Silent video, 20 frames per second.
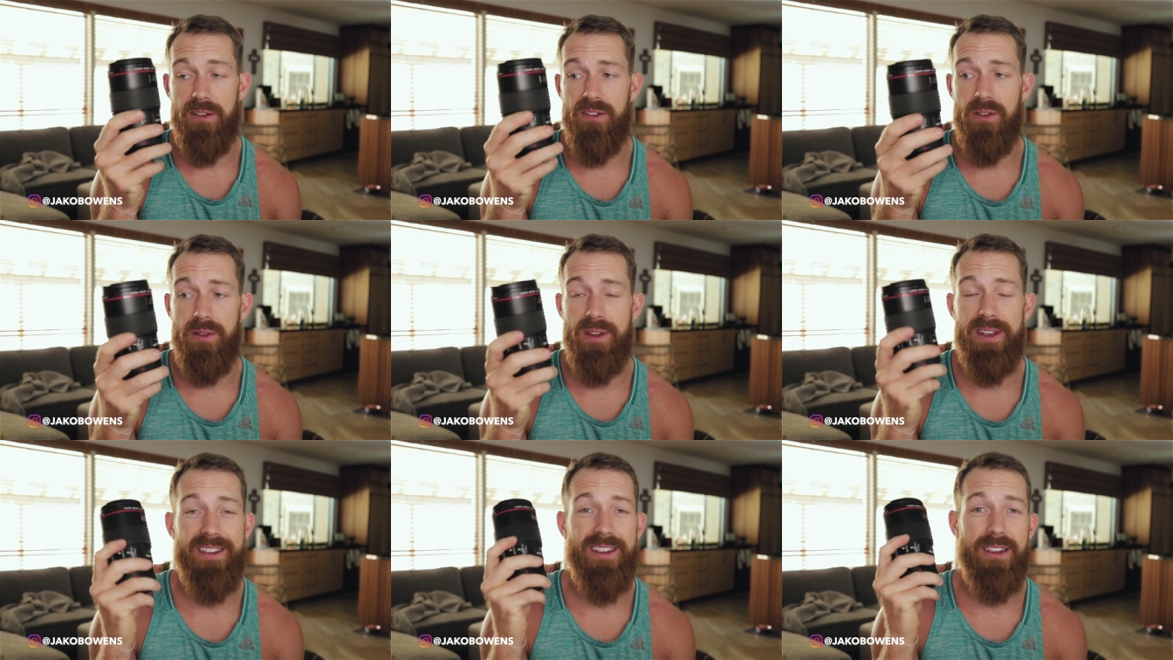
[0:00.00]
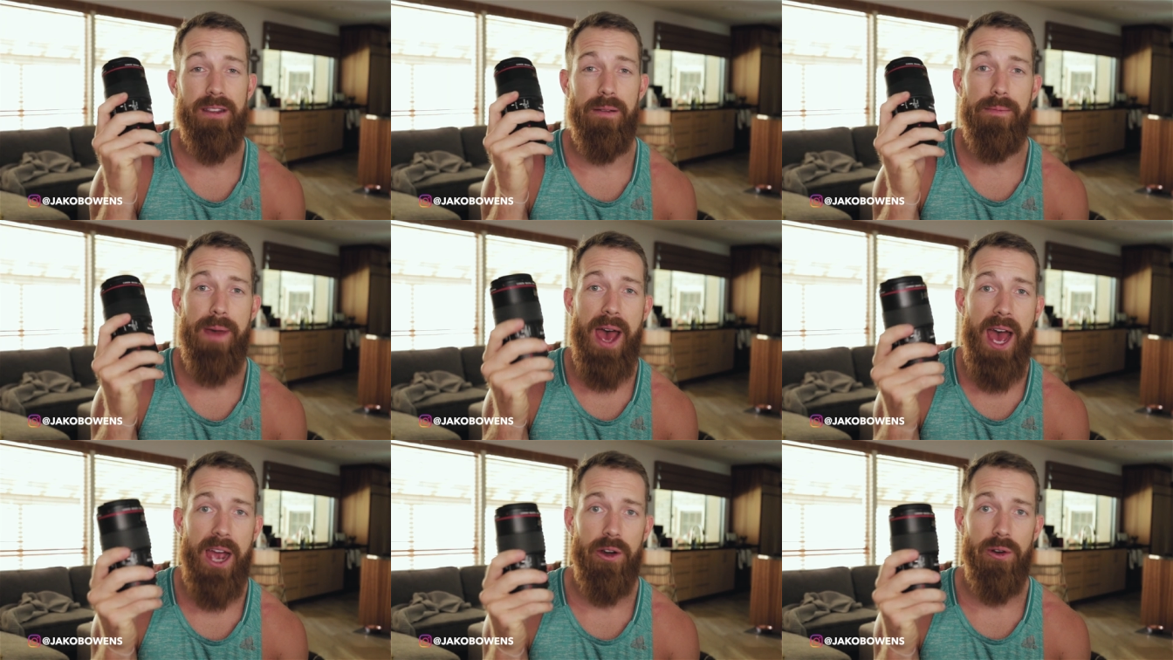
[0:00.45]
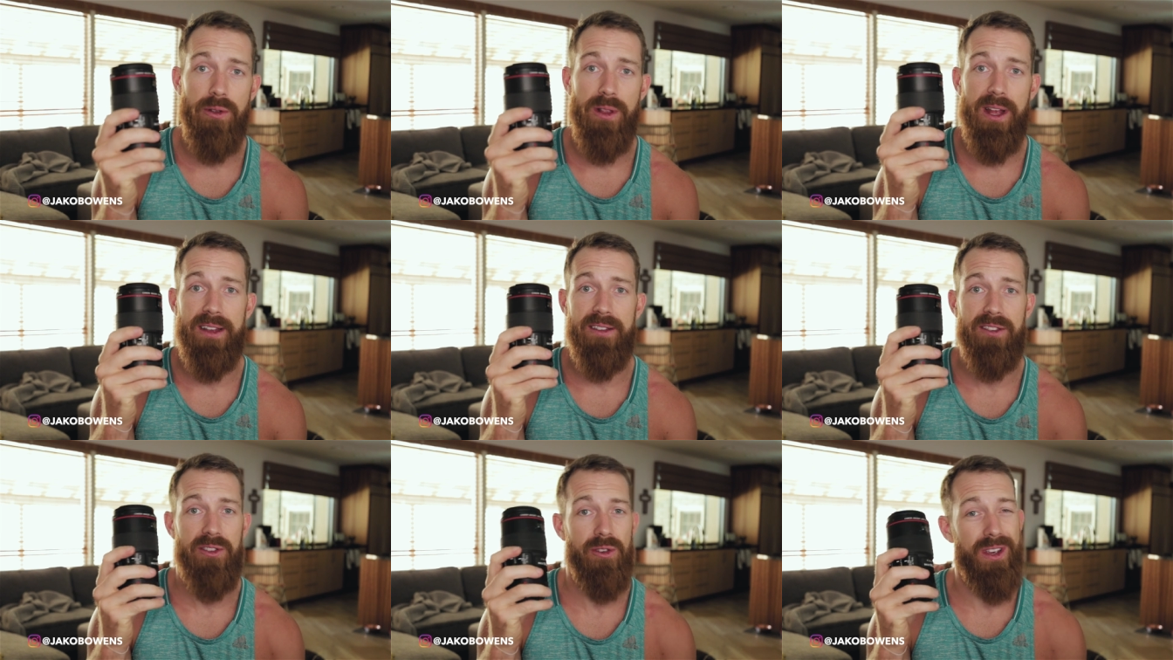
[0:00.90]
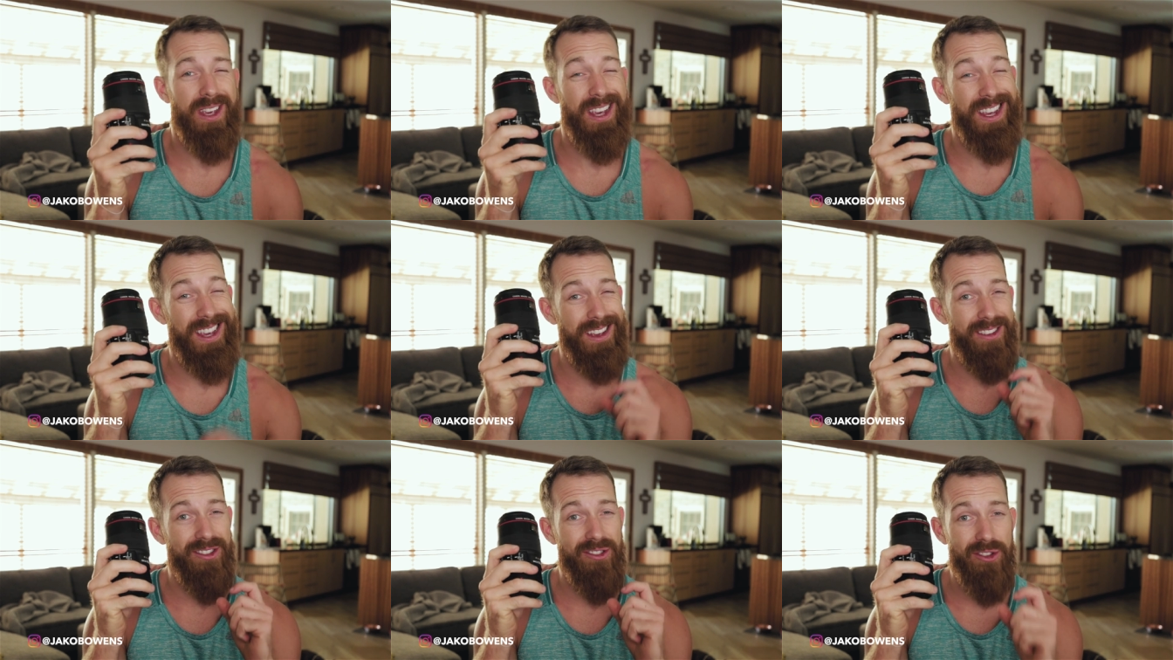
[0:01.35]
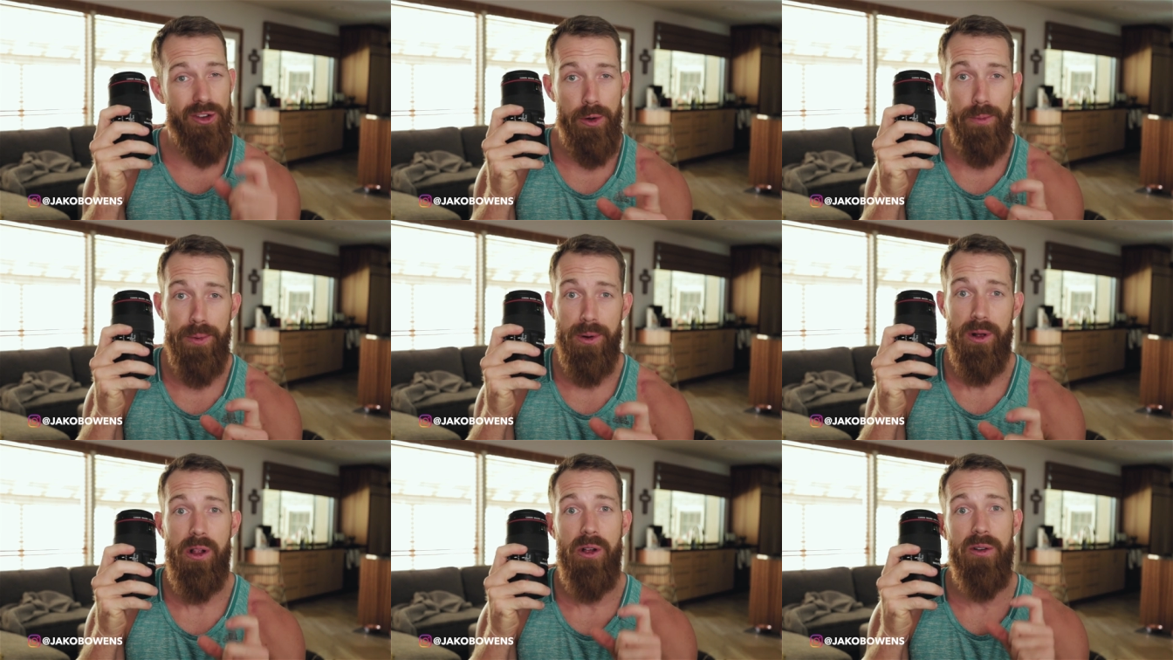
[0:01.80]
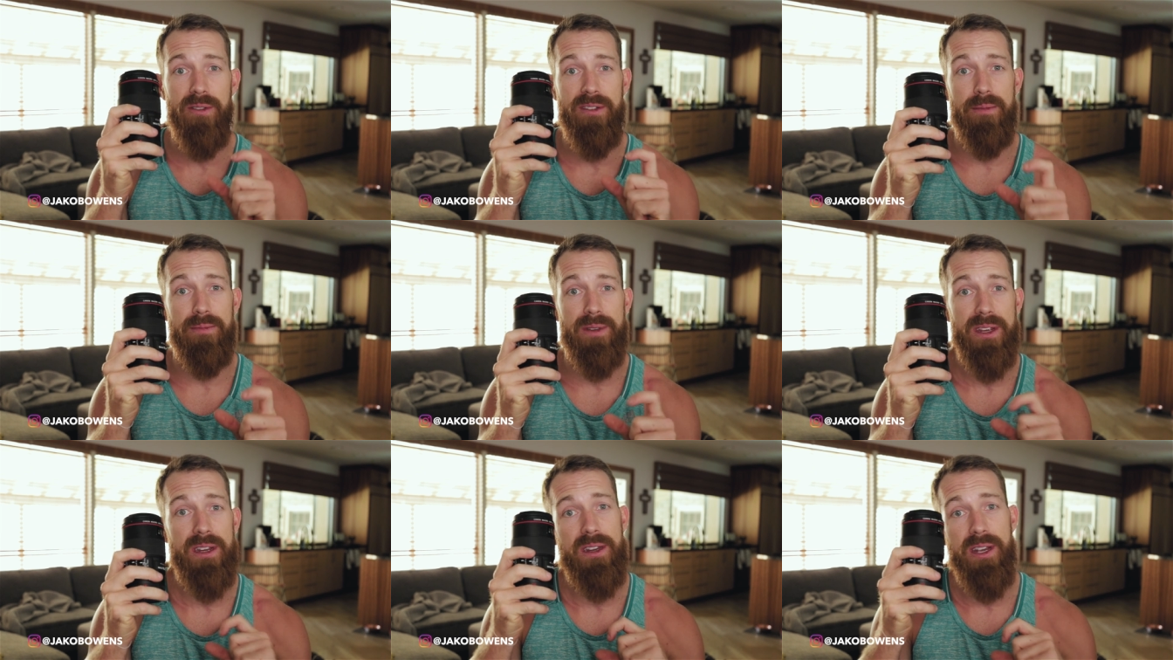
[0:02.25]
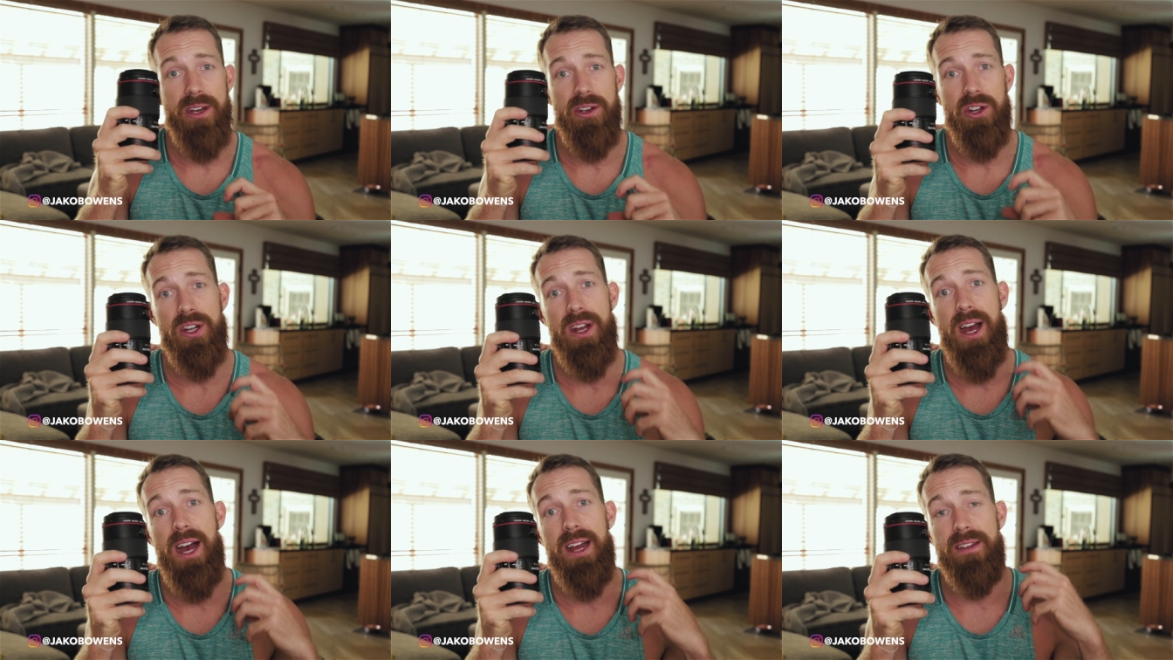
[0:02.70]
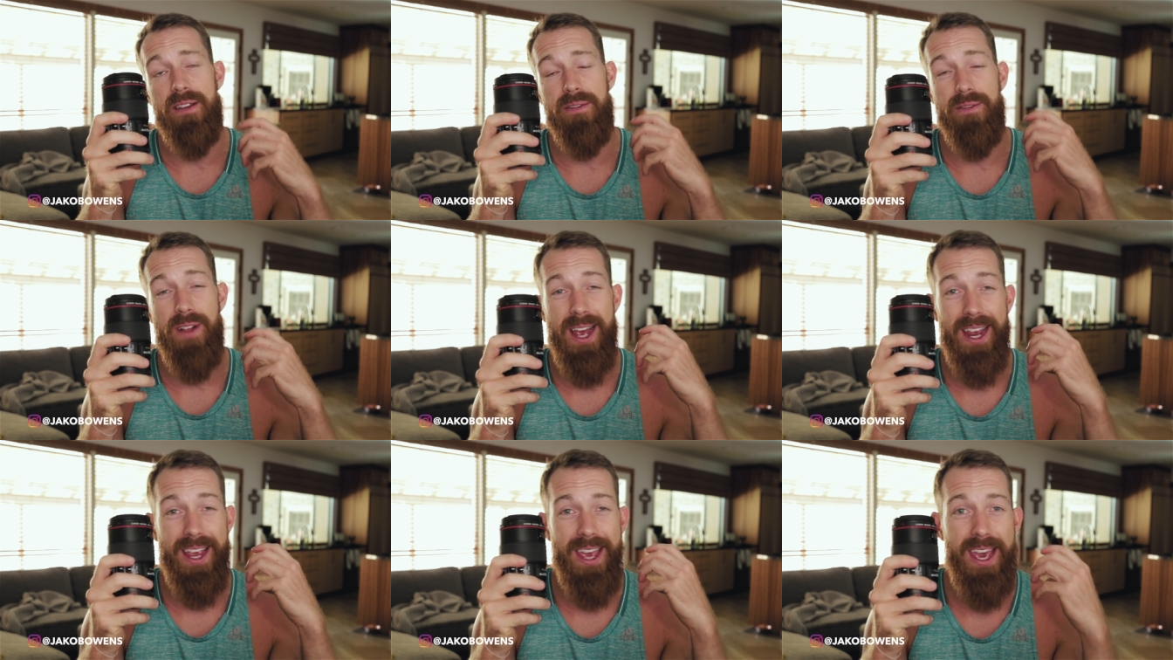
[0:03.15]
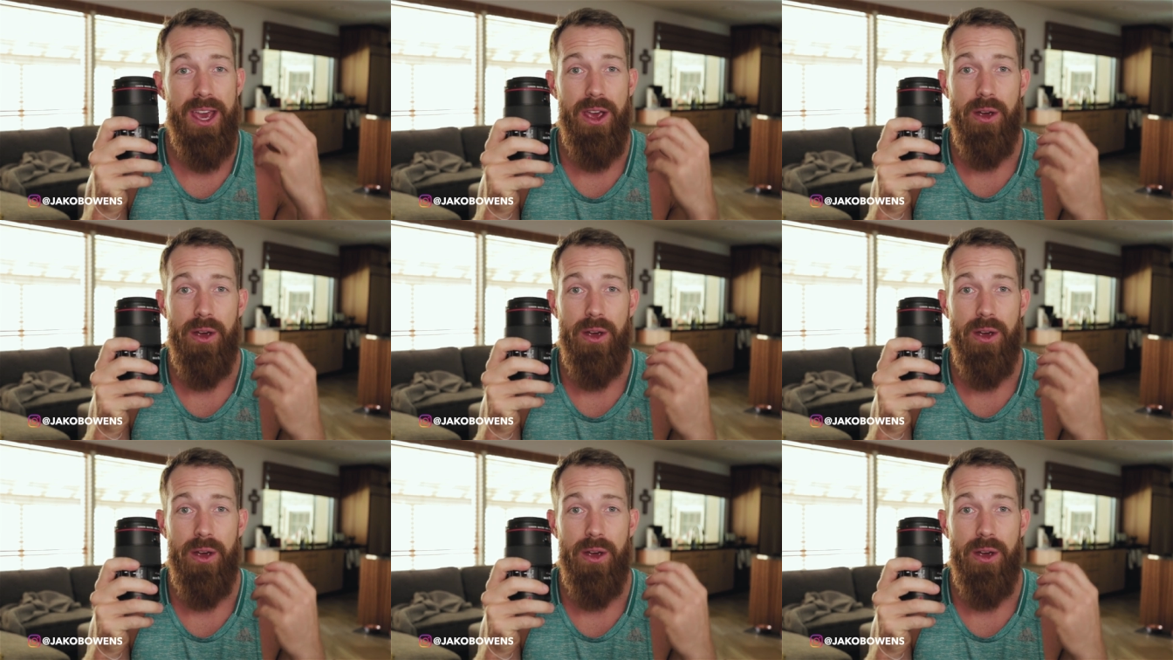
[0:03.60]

So this is a macro lens so you can get super close up detail shots of like,